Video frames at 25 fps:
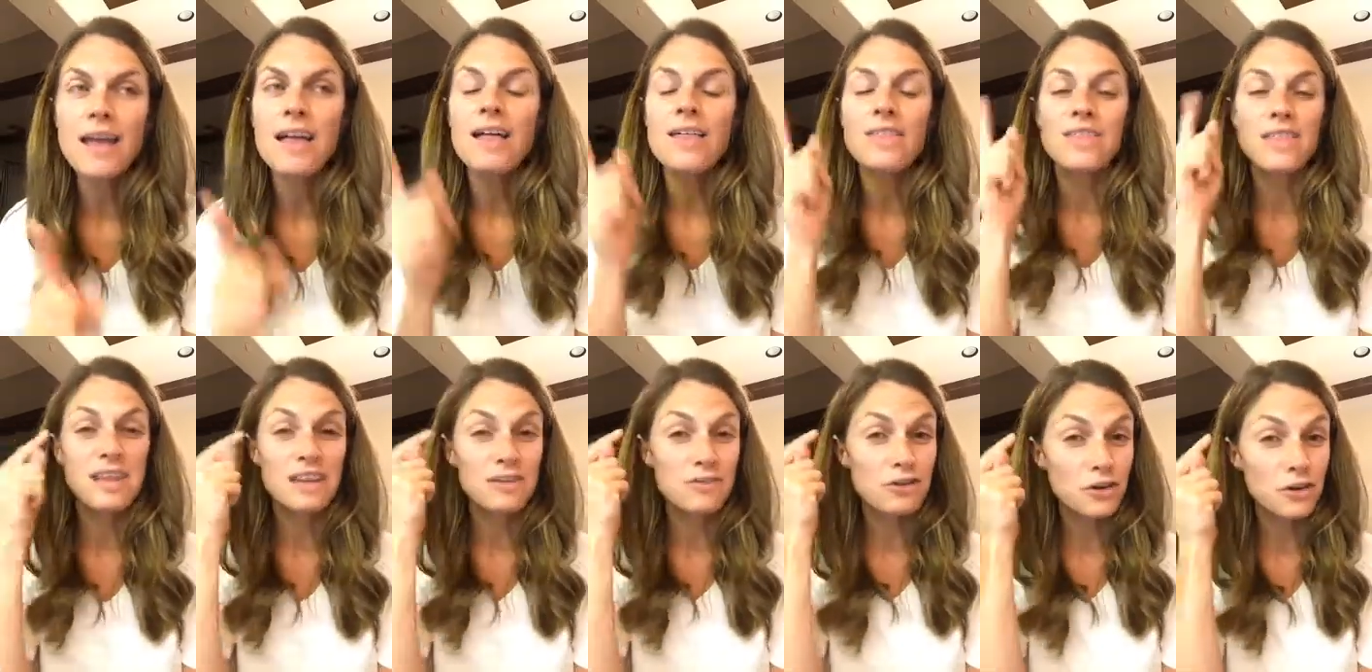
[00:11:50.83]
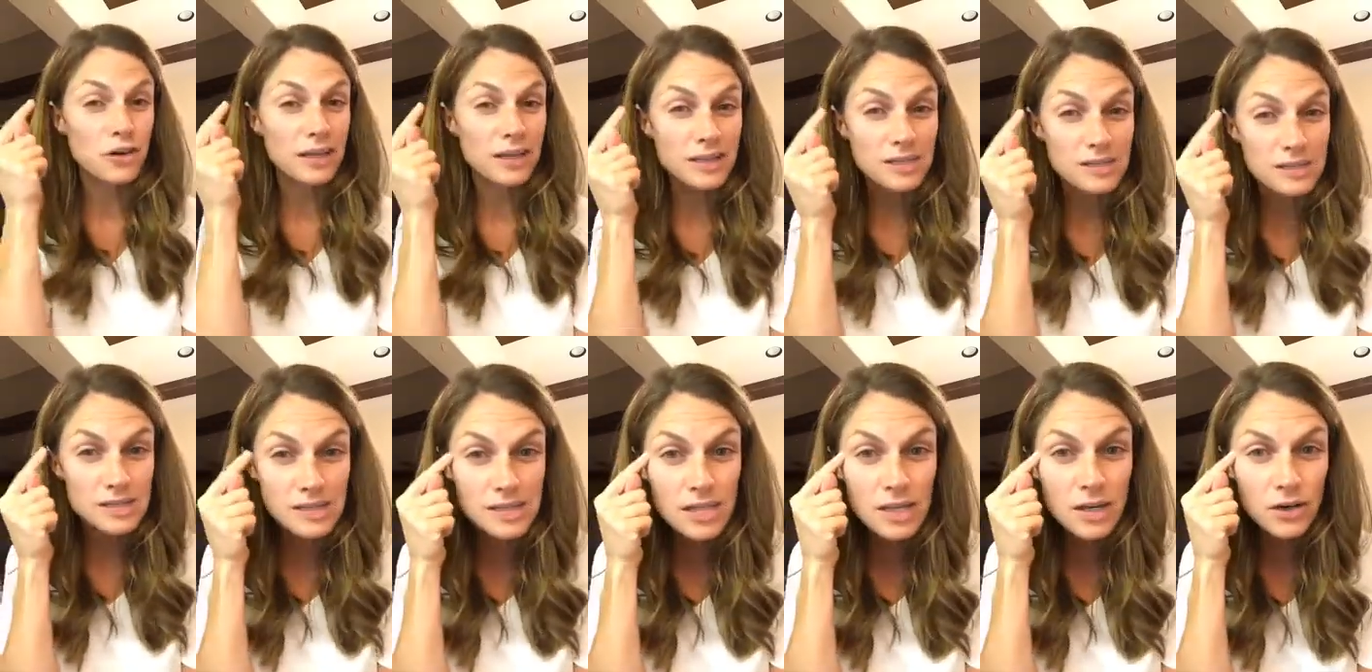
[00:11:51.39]
that if you're
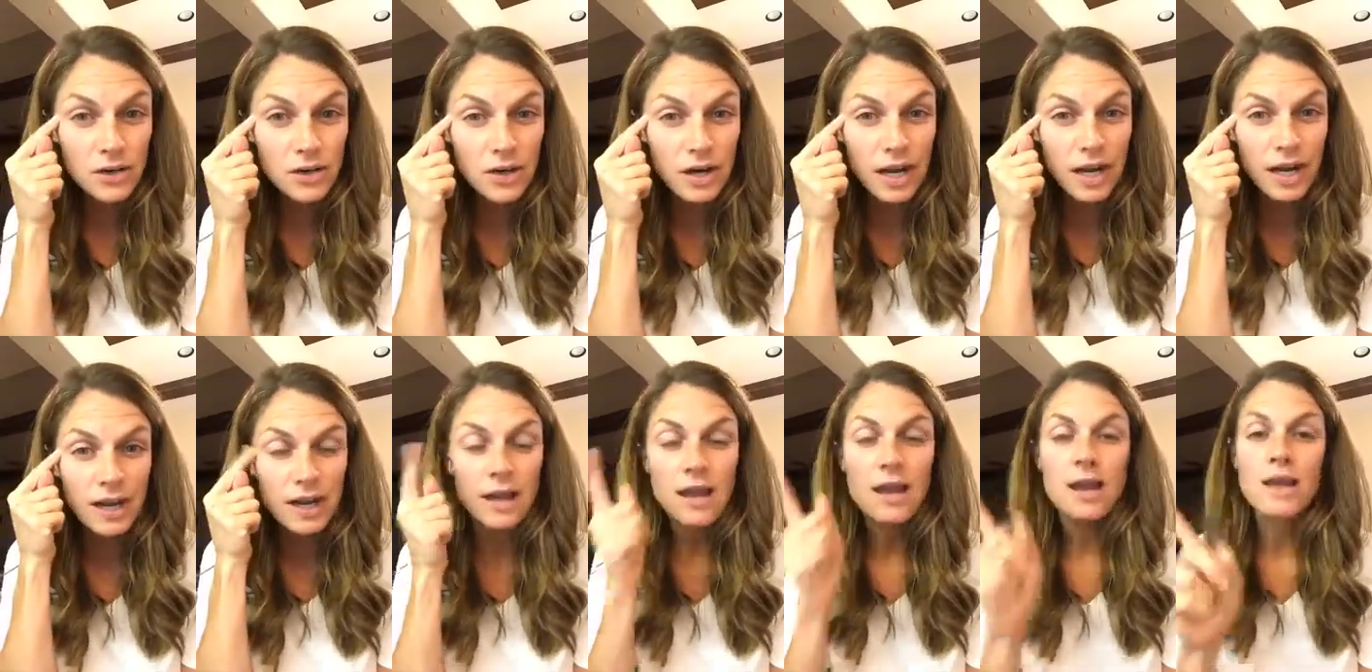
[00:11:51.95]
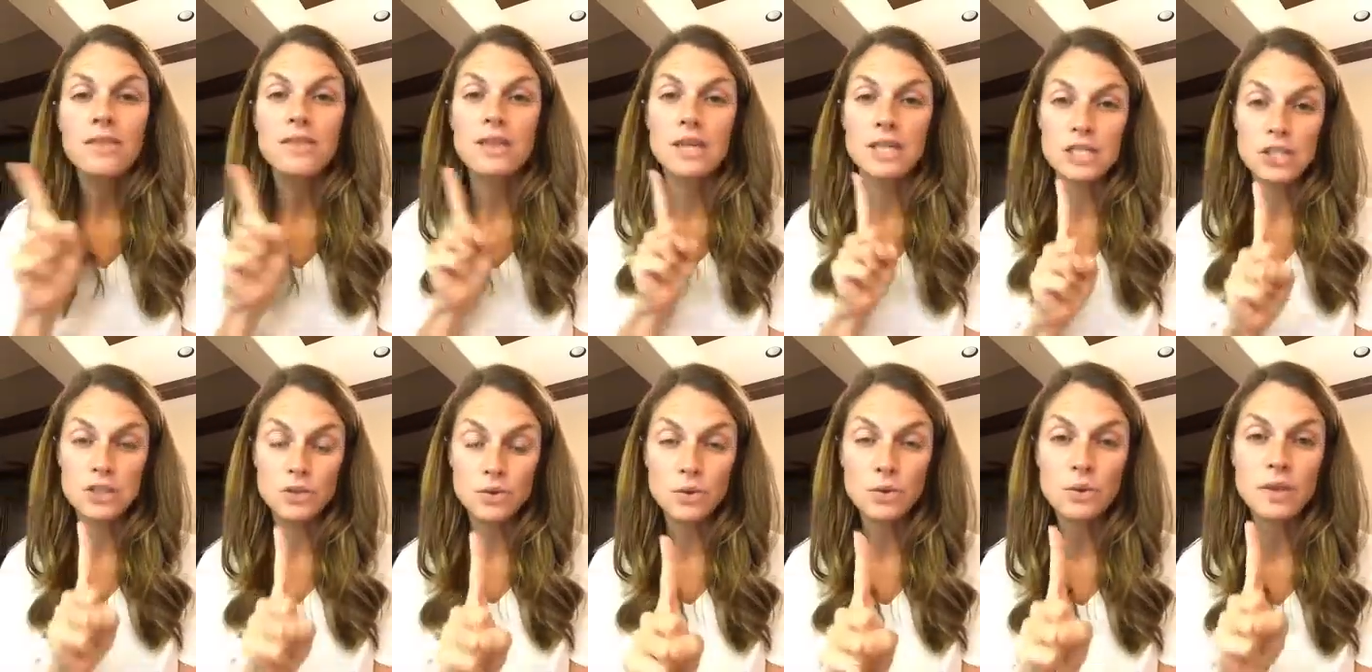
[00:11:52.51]
considering that
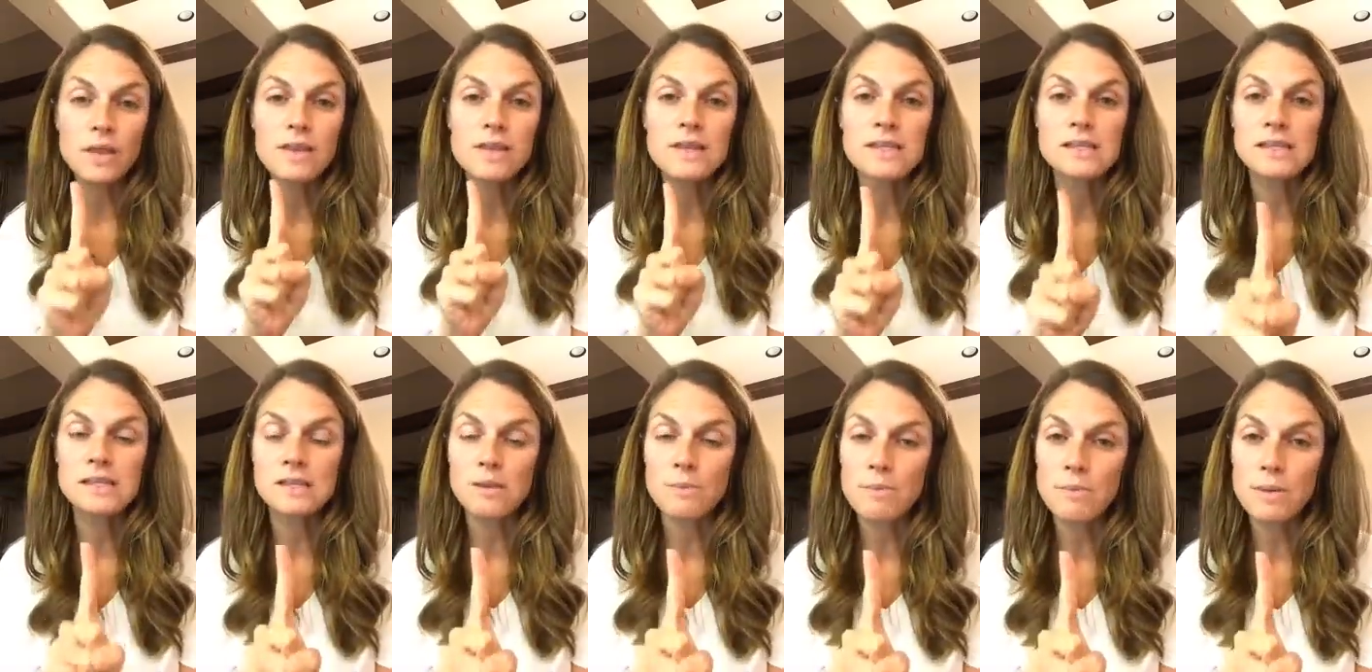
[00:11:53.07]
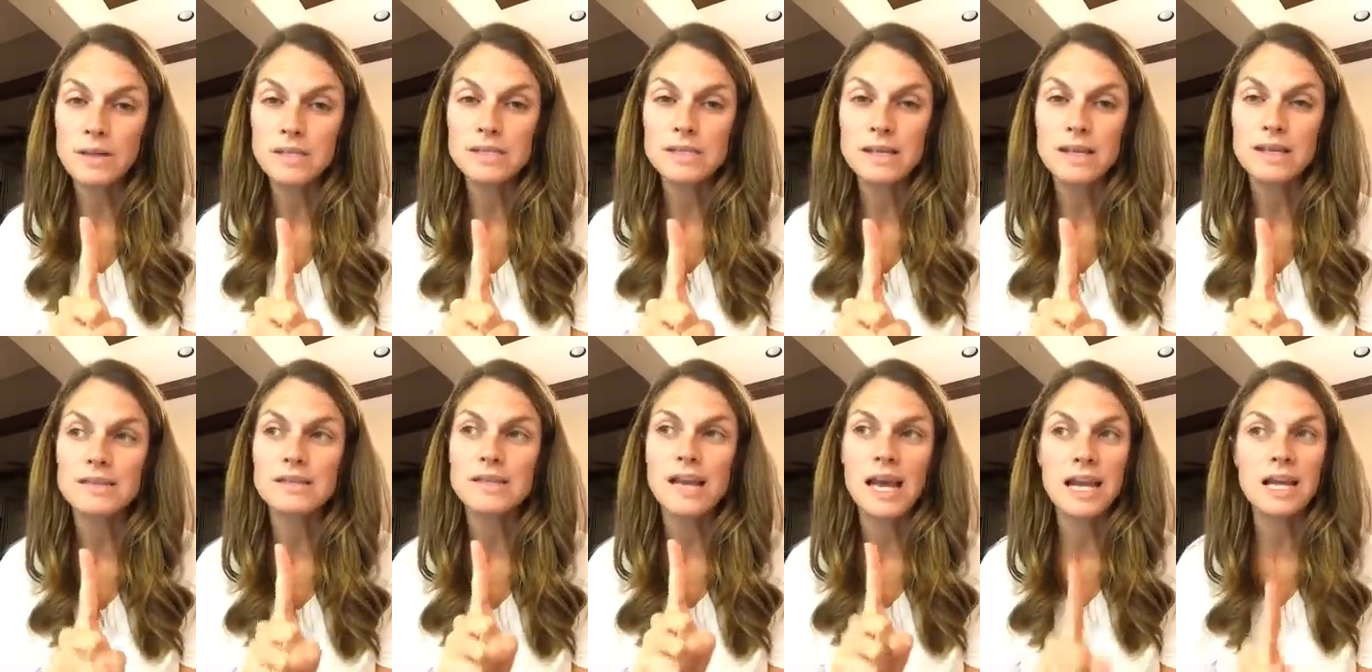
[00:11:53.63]
truly this is a
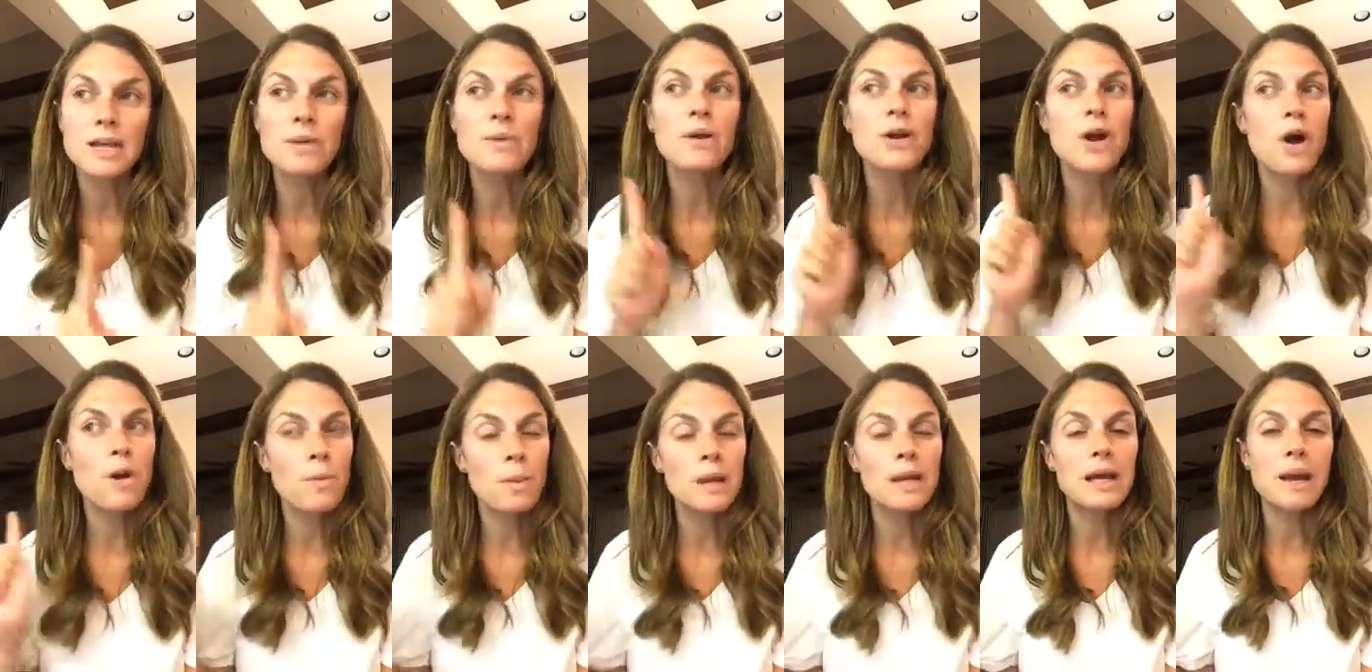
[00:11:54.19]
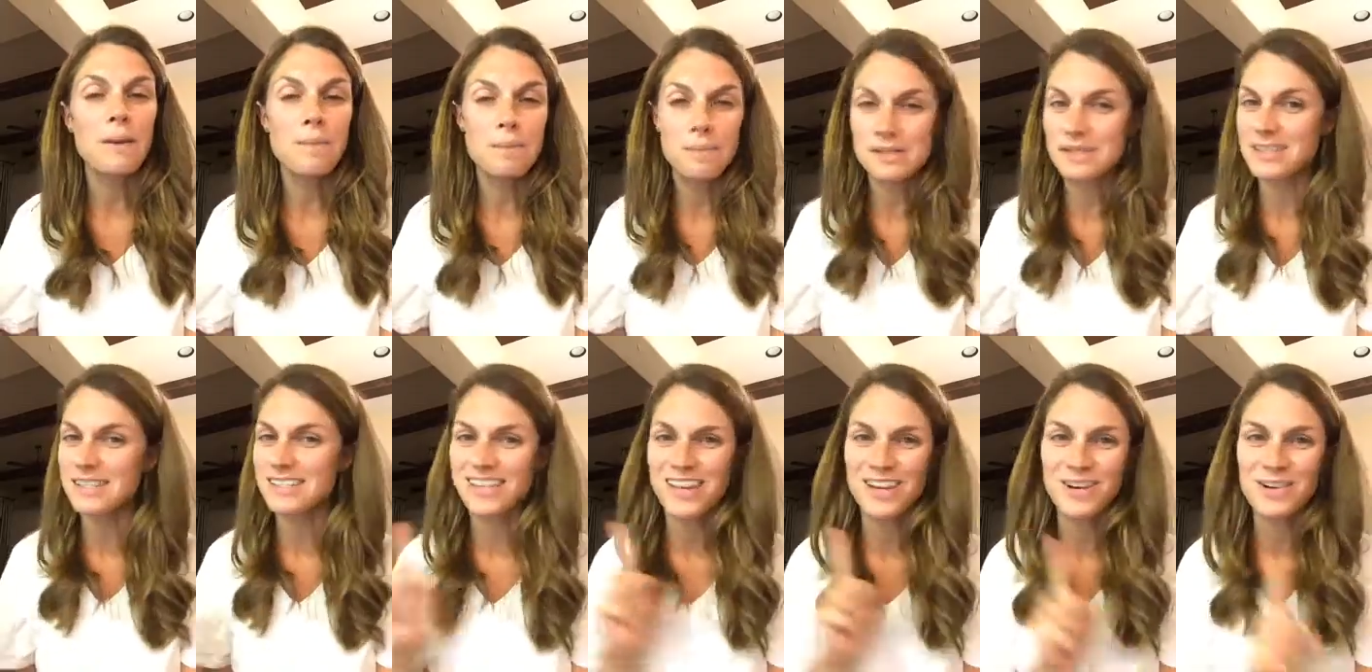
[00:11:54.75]
business, anyone opening a
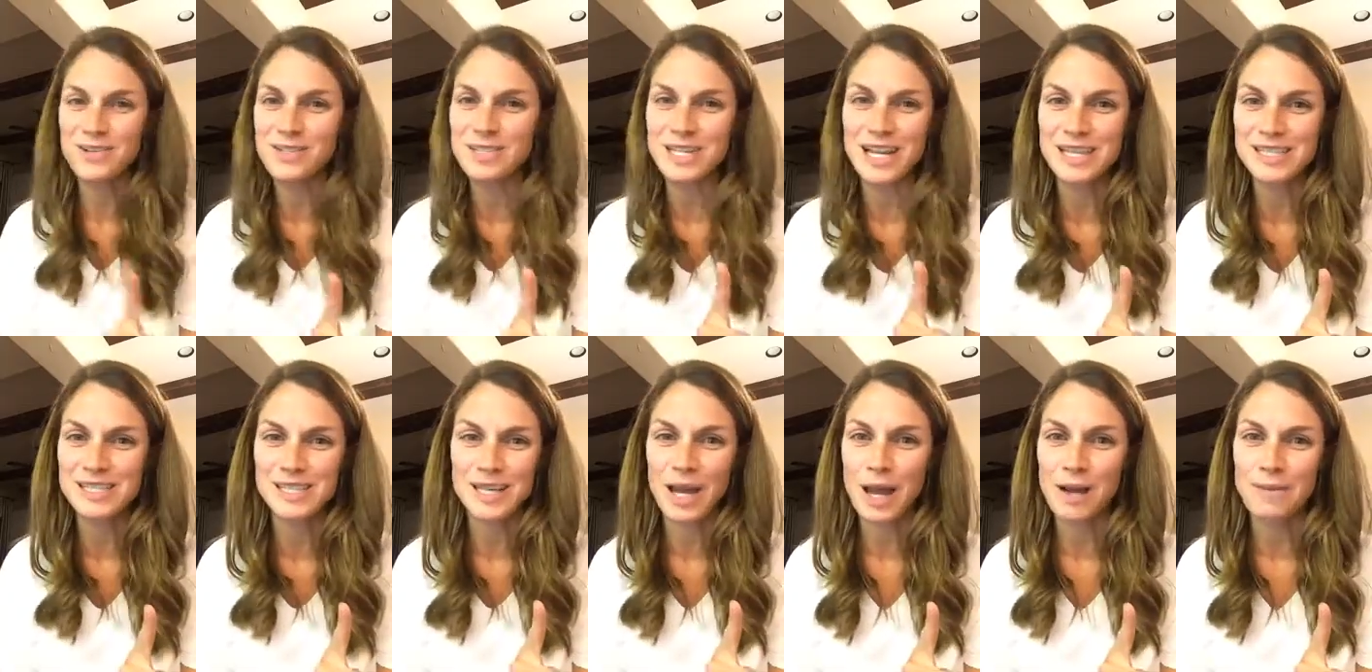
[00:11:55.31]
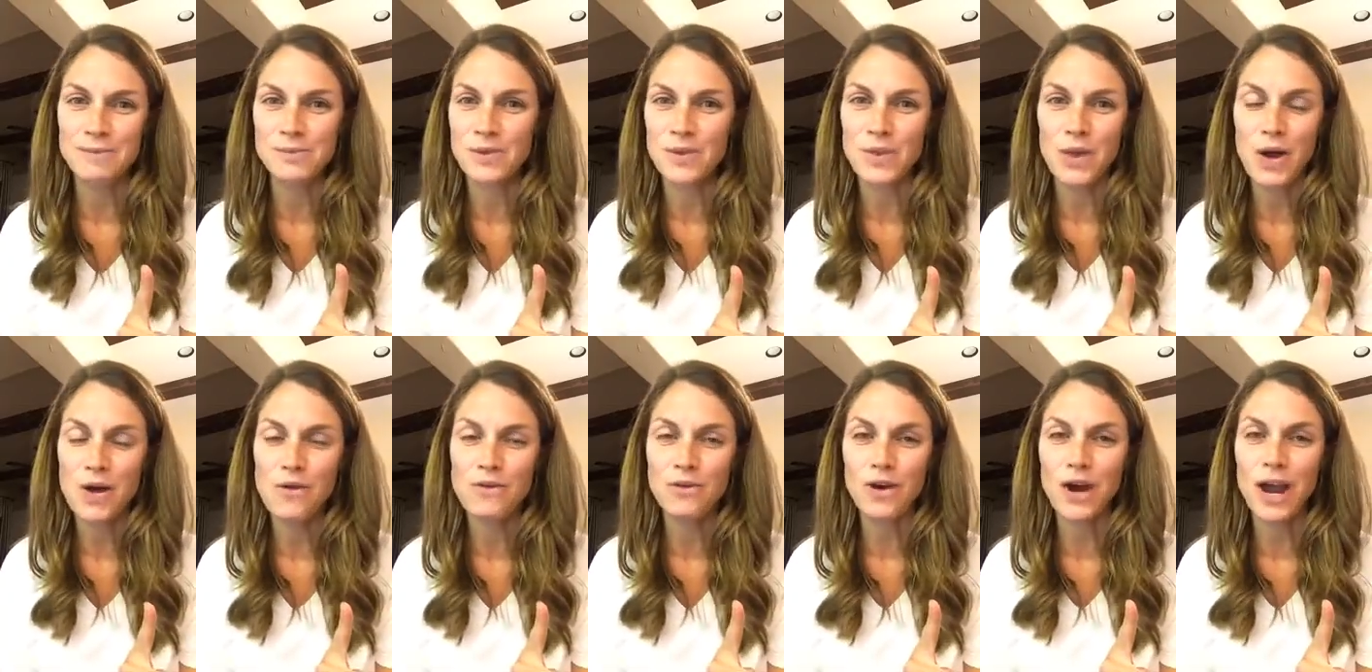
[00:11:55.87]
business understands it comes with
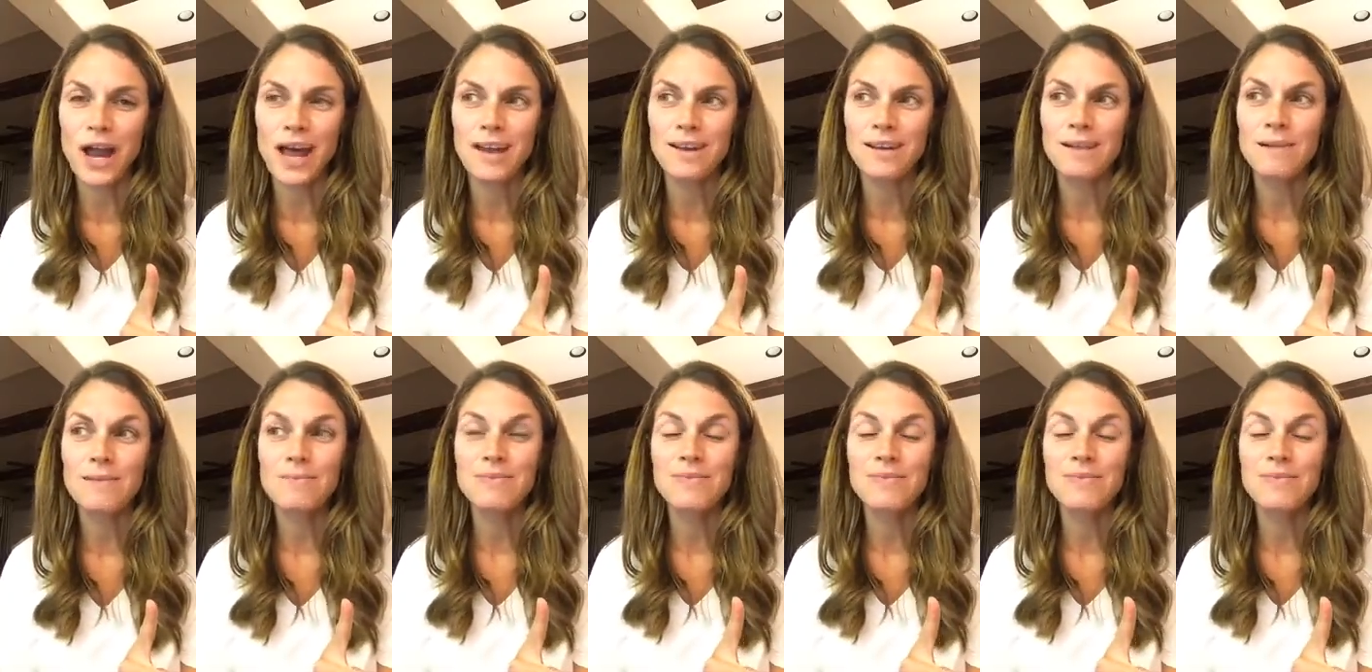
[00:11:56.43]
overhead.